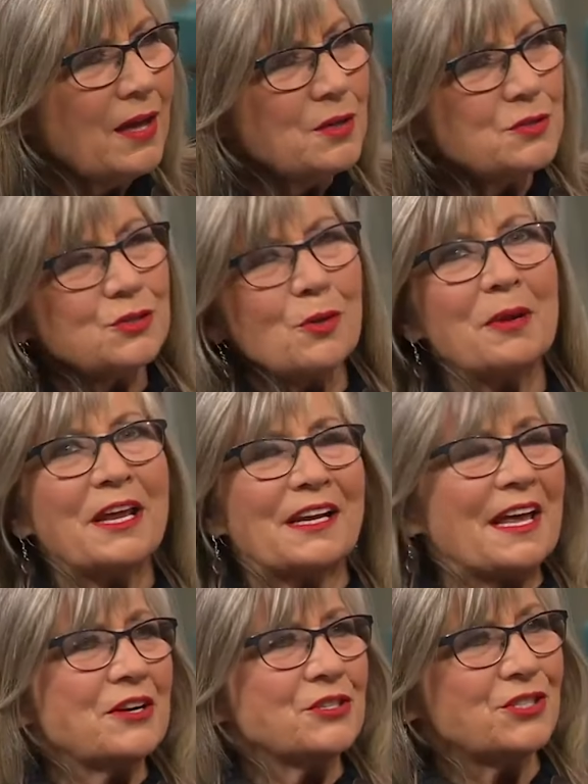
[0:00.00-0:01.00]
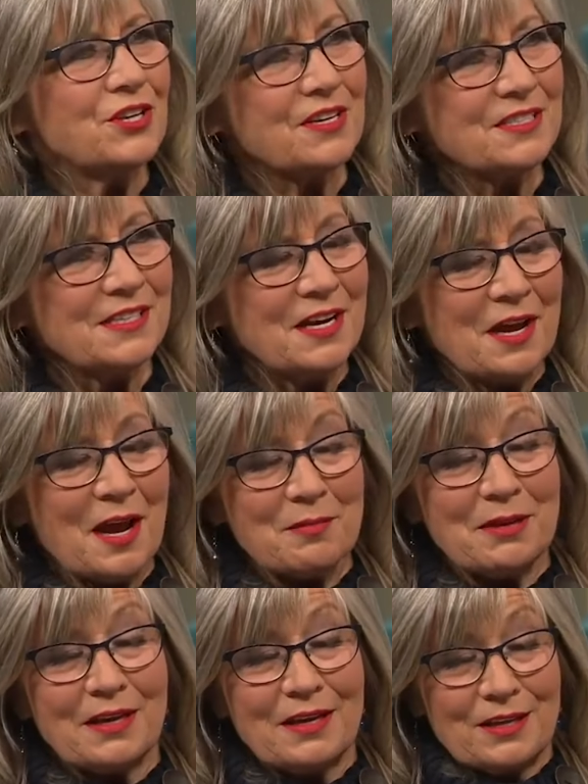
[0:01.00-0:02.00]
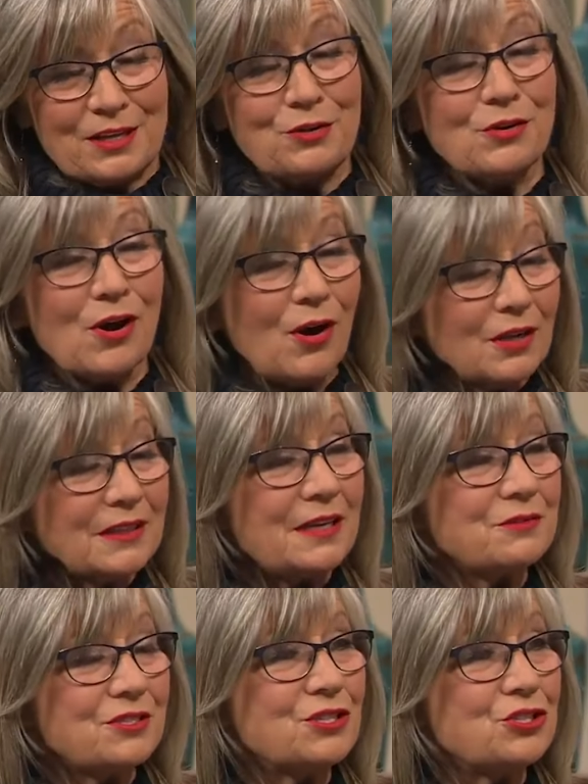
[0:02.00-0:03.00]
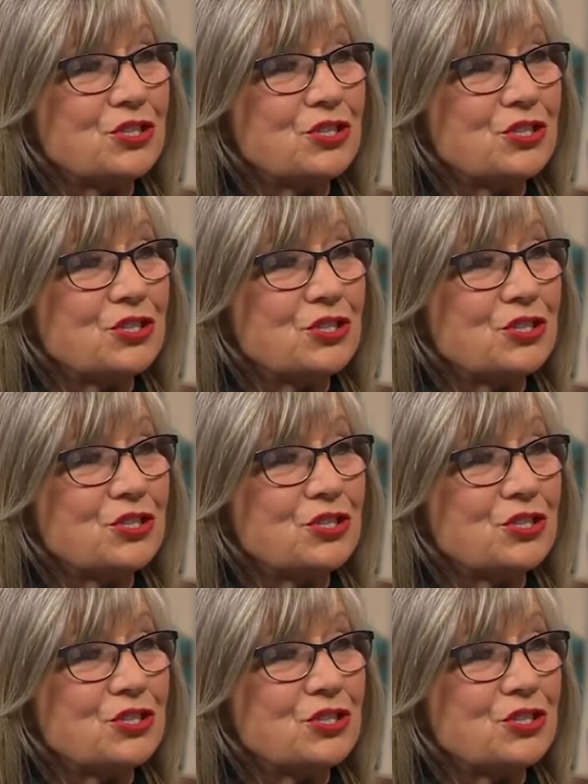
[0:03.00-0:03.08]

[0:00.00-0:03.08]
There's so many layers to this. I mean, you called out to